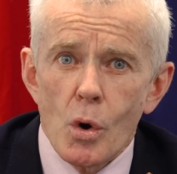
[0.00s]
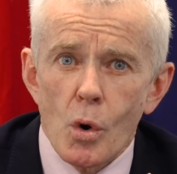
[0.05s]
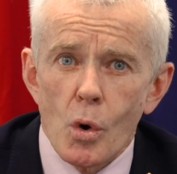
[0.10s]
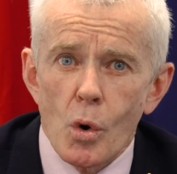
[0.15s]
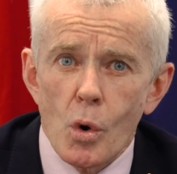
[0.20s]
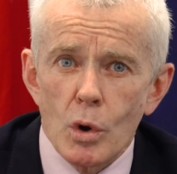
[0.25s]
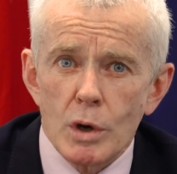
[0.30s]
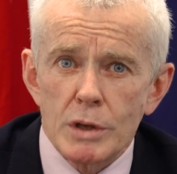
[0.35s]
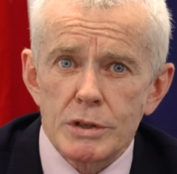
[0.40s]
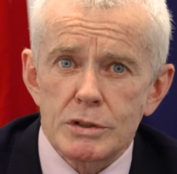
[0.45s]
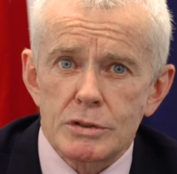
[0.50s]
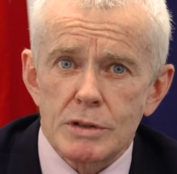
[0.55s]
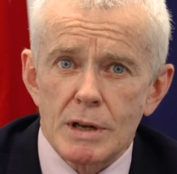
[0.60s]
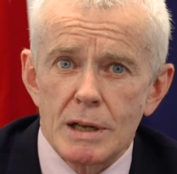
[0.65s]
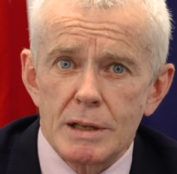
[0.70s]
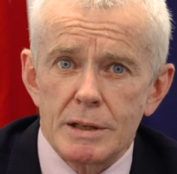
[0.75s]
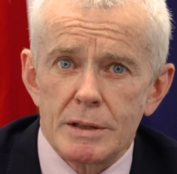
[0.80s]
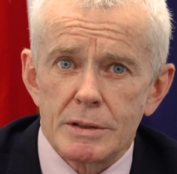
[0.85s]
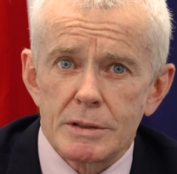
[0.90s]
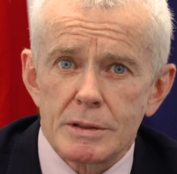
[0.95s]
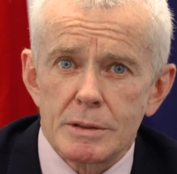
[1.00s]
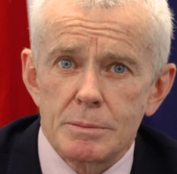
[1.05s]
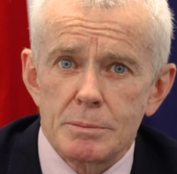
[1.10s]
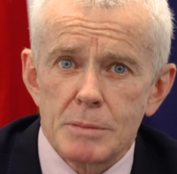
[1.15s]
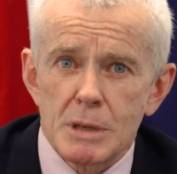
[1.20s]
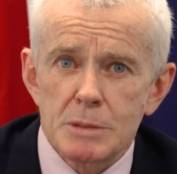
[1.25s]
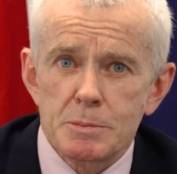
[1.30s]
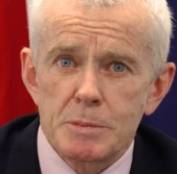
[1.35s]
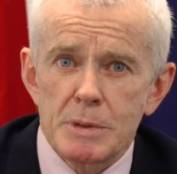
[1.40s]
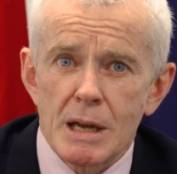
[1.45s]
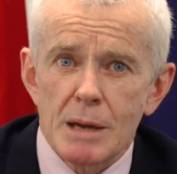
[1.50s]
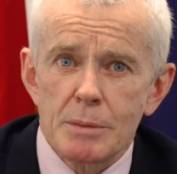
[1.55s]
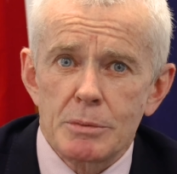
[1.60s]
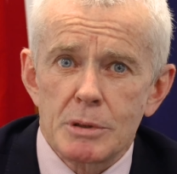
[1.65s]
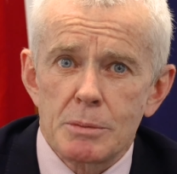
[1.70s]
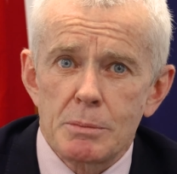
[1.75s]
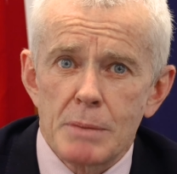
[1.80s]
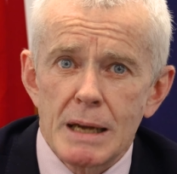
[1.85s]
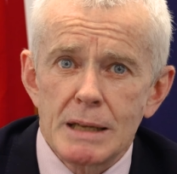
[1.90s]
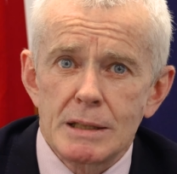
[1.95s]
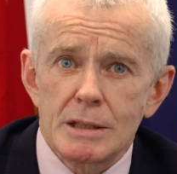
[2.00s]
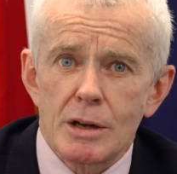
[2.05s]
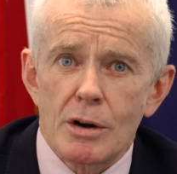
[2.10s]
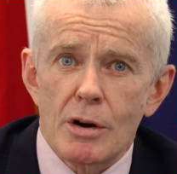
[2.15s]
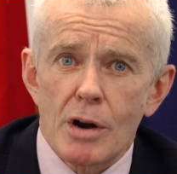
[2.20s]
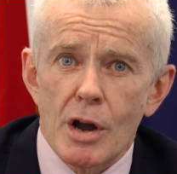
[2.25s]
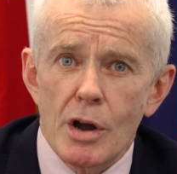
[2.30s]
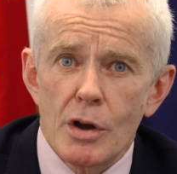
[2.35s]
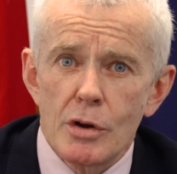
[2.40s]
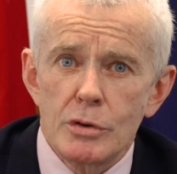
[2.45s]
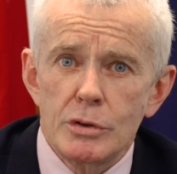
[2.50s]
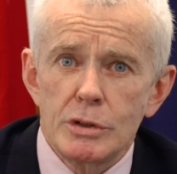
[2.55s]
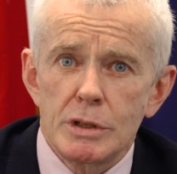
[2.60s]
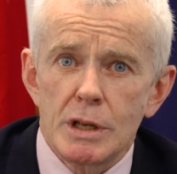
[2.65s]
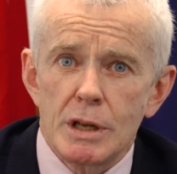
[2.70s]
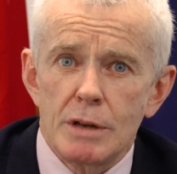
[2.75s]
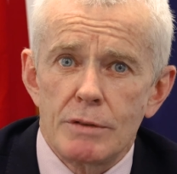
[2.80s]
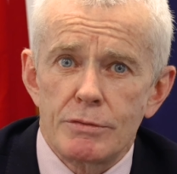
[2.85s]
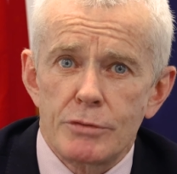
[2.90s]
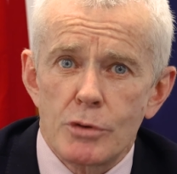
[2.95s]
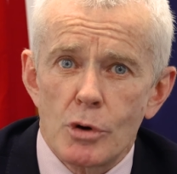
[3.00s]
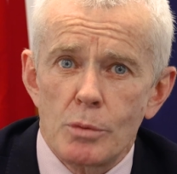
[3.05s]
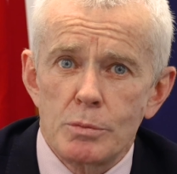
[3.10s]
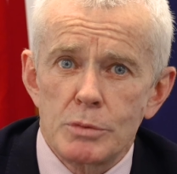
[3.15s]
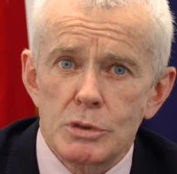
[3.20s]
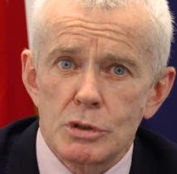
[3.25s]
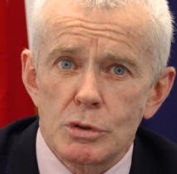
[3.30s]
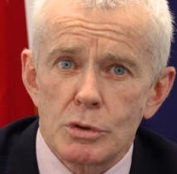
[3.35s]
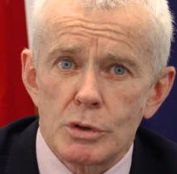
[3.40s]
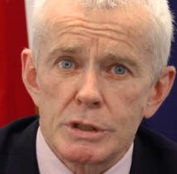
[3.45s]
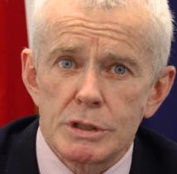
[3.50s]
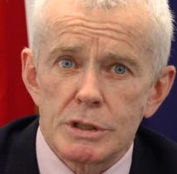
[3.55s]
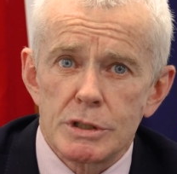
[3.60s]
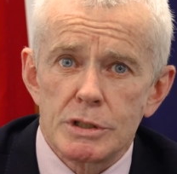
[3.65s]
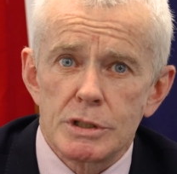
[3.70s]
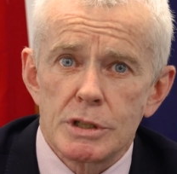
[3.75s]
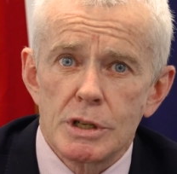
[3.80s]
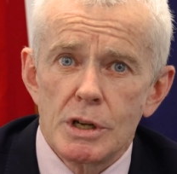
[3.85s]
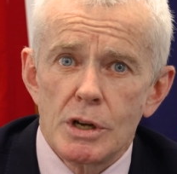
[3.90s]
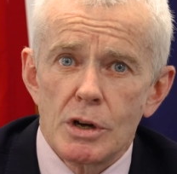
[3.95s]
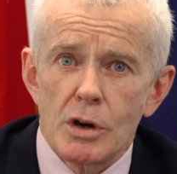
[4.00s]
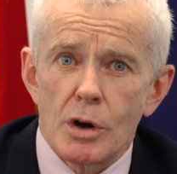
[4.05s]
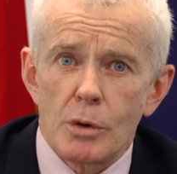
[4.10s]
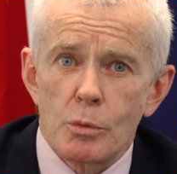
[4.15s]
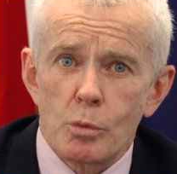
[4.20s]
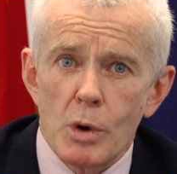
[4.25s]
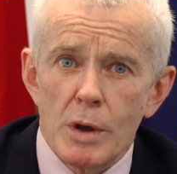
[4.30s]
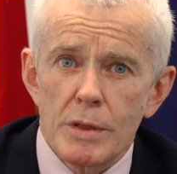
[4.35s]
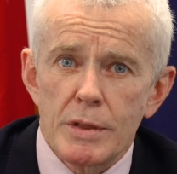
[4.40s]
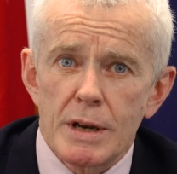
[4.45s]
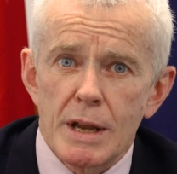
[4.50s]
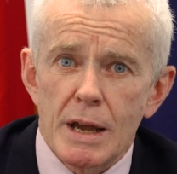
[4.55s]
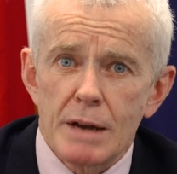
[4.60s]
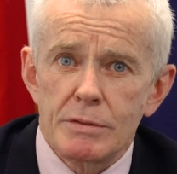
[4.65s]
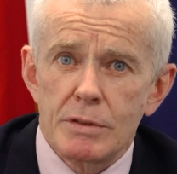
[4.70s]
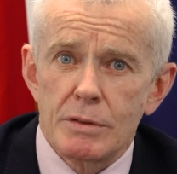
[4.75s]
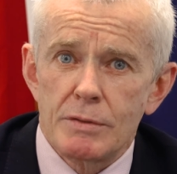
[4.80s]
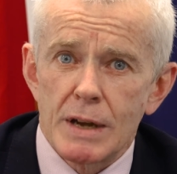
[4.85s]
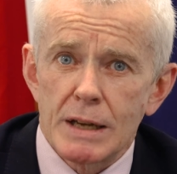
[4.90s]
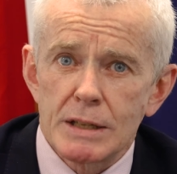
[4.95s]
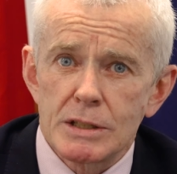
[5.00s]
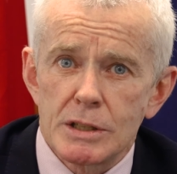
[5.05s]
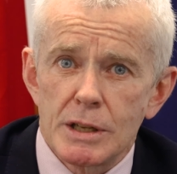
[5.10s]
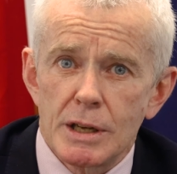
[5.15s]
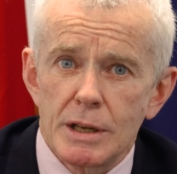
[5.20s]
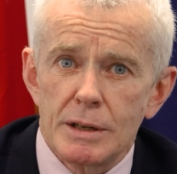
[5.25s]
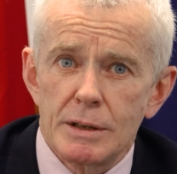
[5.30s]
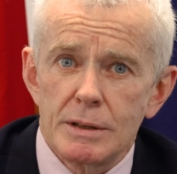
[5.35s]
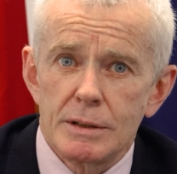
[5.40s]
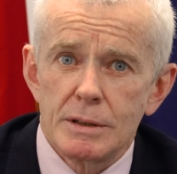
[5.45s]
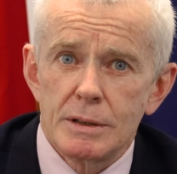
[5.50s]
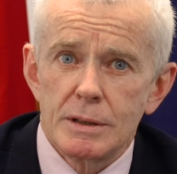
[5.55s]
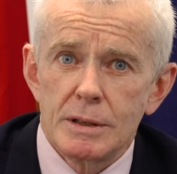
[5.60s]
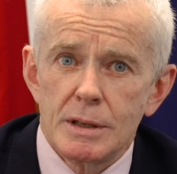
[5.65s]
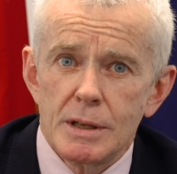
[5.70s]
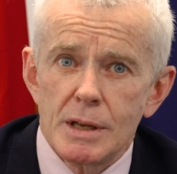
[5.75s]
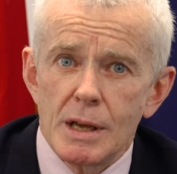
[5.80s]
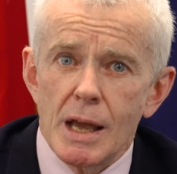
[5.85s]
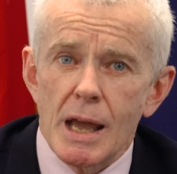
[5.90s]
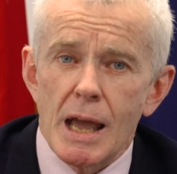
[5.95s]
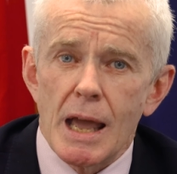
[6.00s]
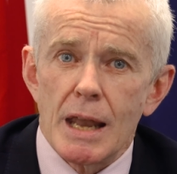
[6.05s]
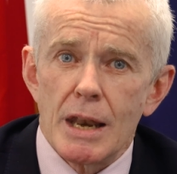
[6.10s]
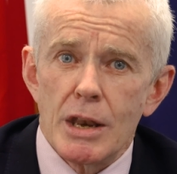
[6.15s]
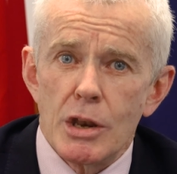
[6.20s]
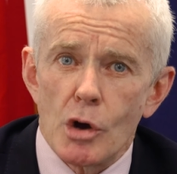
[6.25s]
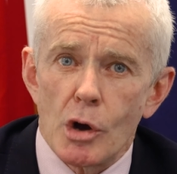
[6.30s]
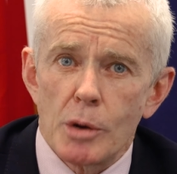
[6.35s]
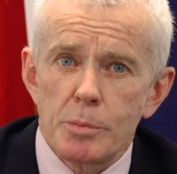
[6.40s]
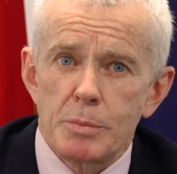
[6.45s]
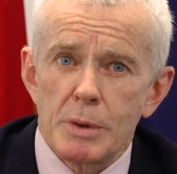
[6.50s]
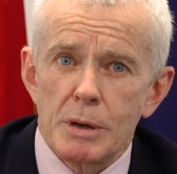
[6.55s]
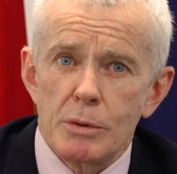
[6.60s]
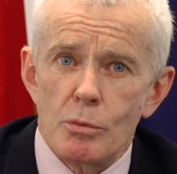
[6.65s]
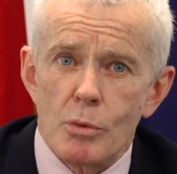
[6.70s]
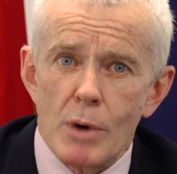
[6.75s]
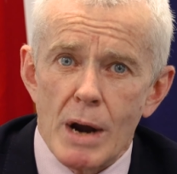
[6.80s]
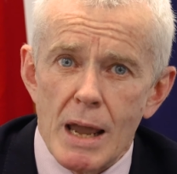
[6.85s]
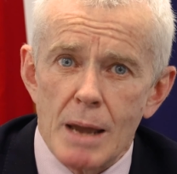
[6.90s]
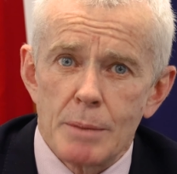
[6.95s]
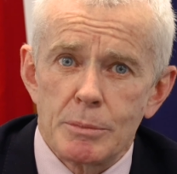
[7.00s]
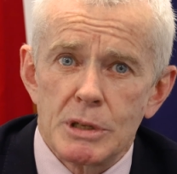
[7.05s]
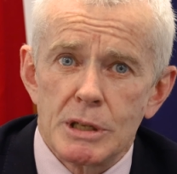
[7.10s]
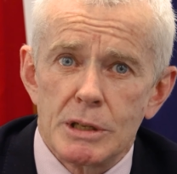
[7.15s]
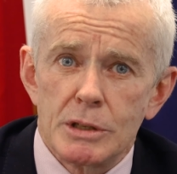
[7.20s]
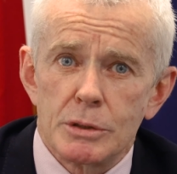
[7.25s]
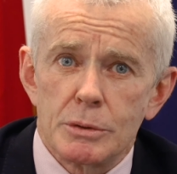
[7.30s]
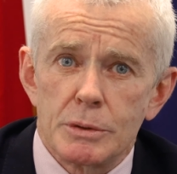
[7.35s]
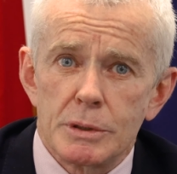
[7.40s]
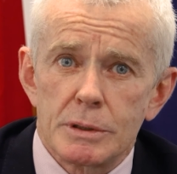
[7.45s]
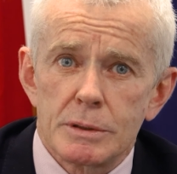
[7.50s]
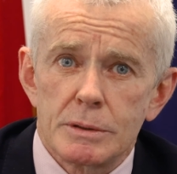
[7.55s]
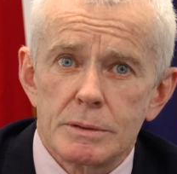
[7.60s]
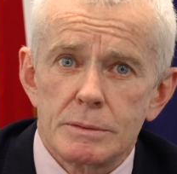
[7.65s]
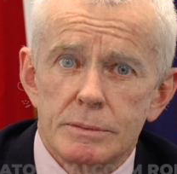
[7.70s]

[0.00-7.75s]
All Australians must be able to make their own informed choices on whether to have the vaccine and not be rammed into it.